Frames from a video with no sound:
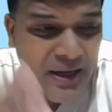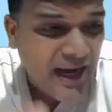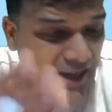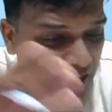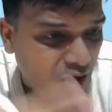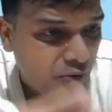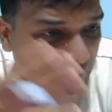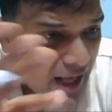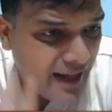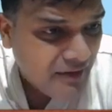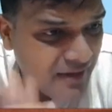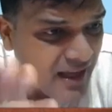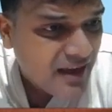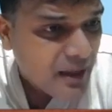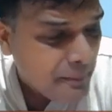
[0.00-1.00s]
right now we are
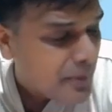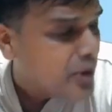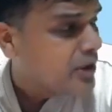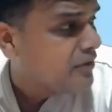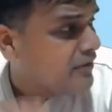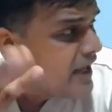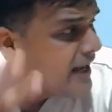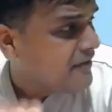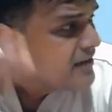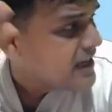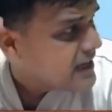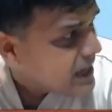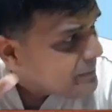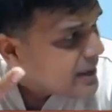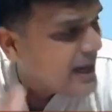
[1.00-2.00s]
having a computer, we are having a
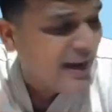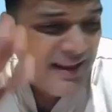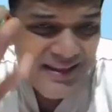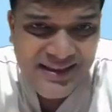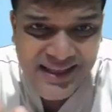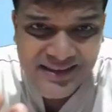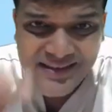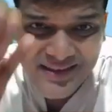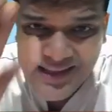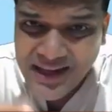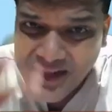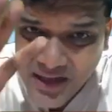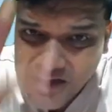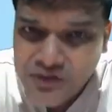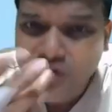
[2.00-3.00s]
camera and other things. These are
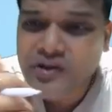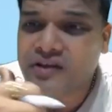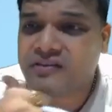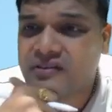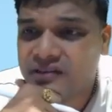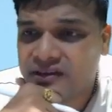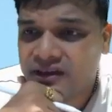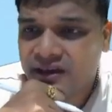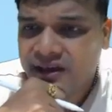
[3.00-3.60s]
the resources.